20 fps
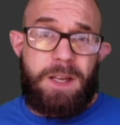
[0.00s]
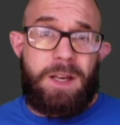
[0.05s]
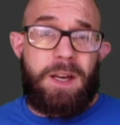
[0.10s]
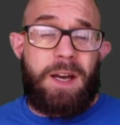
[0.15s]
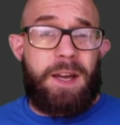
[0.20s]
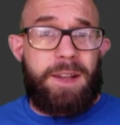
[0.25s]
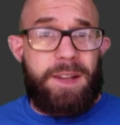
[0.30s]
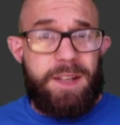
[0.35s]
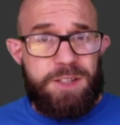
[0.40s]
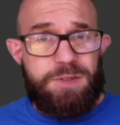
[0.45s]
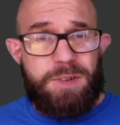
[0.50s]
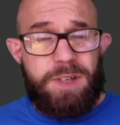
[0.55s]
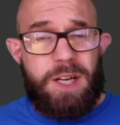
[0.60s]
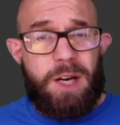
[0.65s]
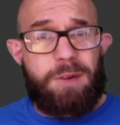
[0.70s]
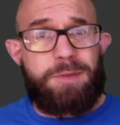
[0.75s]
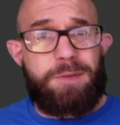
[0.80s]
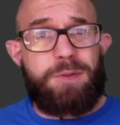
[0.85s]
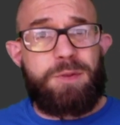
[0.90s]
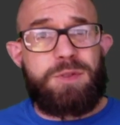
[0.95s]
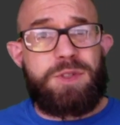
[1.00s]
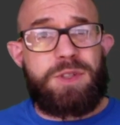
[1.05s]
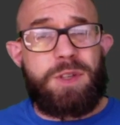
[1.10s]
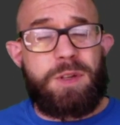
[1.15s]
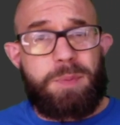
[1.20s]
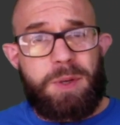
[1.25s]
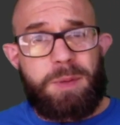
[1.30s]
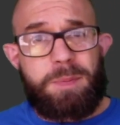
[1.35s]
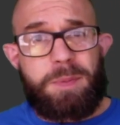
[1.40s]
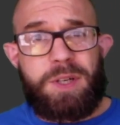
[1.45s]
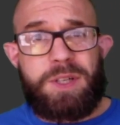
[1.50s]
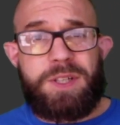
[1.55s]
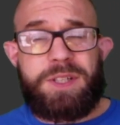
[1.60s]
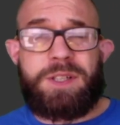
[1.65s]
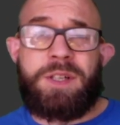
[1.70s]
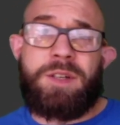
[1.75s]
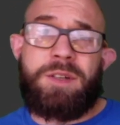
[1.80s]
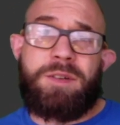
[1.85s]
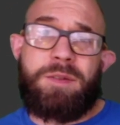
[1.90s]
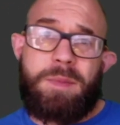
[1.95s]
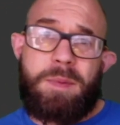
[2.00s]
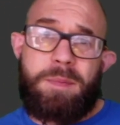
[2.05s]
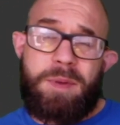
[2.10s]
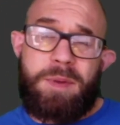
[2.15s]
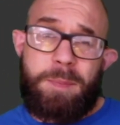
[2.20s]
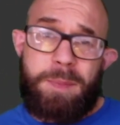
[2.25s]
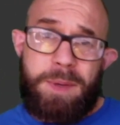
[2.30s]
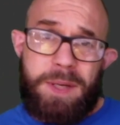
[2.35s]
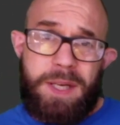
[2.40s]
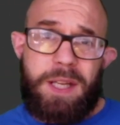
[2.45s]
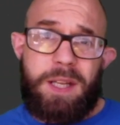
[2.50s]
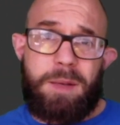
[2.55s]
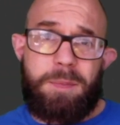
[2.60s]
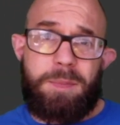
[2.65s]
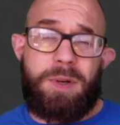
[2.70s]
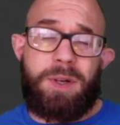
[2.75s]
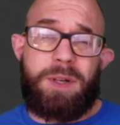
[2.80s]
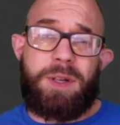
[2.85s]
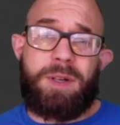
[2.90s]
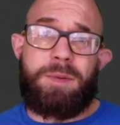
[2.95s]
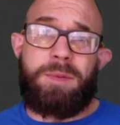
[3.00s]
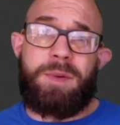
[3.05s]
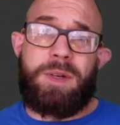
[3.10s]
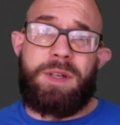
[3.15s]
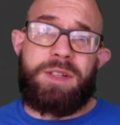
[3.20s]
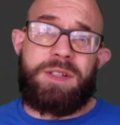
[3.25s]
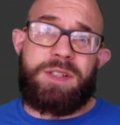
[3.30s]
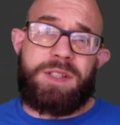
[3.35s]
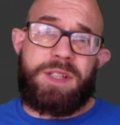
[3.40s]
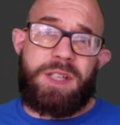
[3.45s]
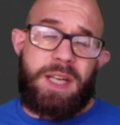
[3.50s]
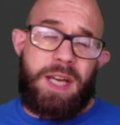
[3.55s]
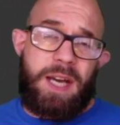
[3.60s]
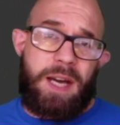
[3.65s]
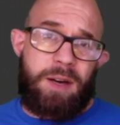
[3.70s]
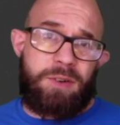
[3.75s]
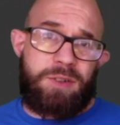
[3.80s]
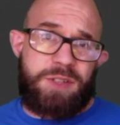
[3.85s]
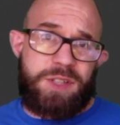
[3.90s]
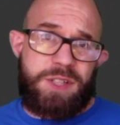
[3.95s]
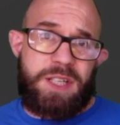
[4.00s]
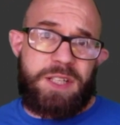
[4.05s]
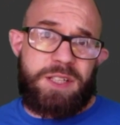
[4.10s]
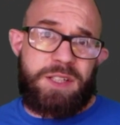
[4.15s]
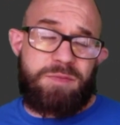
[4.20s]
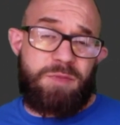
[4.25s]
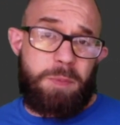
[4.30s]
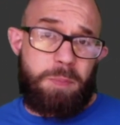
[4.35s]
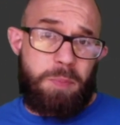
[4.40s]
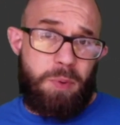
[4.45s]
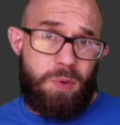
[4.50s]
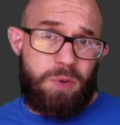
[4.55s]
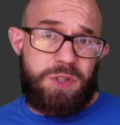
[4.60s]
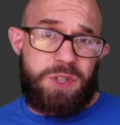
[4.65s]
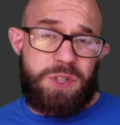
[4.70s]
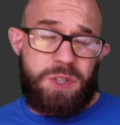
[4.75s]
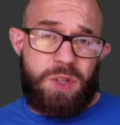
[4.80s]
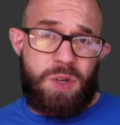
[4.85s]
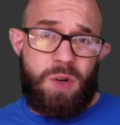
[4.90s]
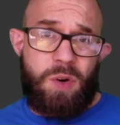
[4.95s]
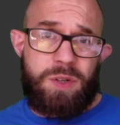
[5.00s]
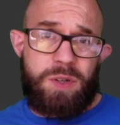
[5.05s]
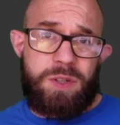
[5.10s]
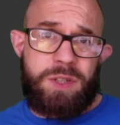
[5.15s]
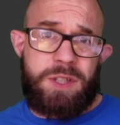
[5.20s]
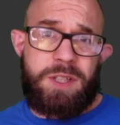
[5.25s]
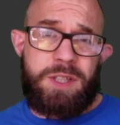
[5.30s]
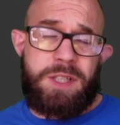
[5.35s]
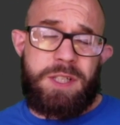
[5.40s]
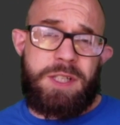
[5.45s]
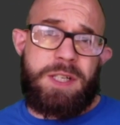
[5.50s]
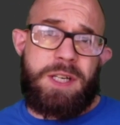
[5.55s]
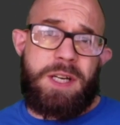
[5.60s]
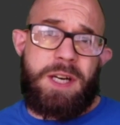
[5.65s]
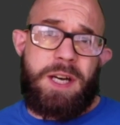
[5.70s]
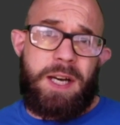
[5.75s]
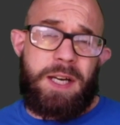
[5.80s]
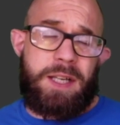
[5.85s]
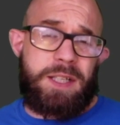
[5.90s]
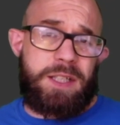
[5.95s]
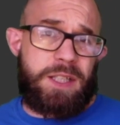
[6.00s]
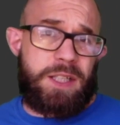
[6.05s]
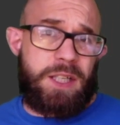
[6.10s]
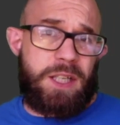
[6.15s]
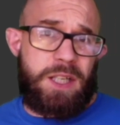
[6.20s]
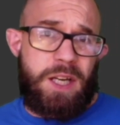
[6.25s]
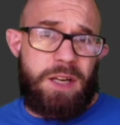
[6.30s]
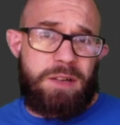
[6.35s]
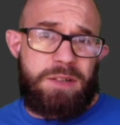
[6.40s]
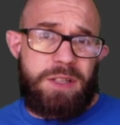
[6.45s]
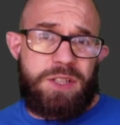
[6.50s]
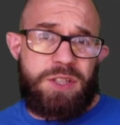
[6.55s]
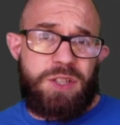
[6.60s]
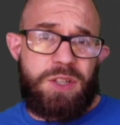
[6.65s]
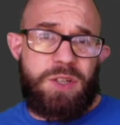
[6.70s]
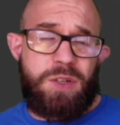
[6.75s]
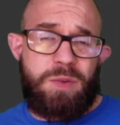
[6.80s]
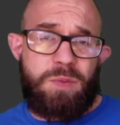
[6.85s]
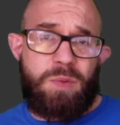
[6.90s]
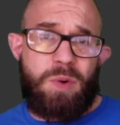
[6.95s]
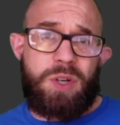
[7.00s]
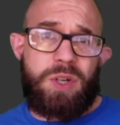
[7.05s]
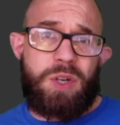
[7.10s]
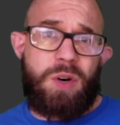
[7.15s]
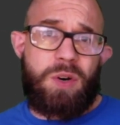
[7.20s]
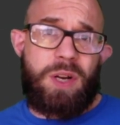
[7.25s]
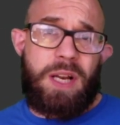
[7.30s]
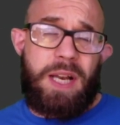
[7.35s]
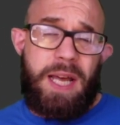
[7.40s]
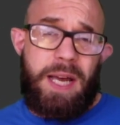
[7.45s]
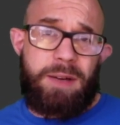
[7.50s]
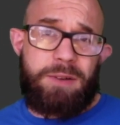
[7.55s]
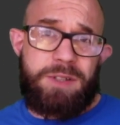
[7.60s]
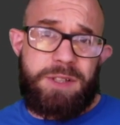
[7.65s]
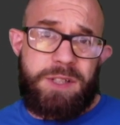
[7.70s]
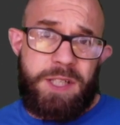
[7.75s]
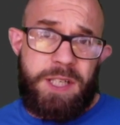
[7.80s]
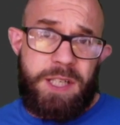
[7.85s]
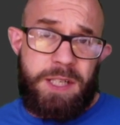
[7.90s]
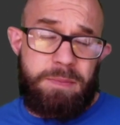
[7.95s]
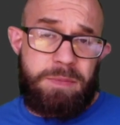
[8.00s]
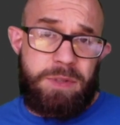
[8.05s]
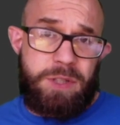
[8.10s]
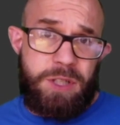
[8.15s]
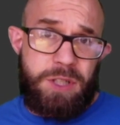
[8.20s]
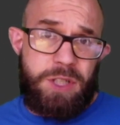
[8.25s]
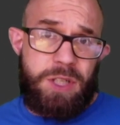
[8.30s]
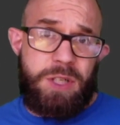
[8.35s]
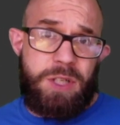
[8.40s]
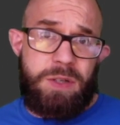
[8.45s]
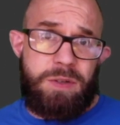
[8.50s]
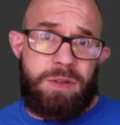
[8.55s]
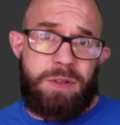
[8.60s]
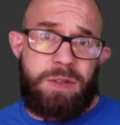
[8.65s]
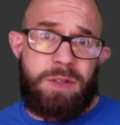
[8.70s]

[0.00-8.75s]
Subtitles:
And that's really helpful to the book, because remember, at the beginning of the book we see how Satan reports to God and can only do what God allows him to do.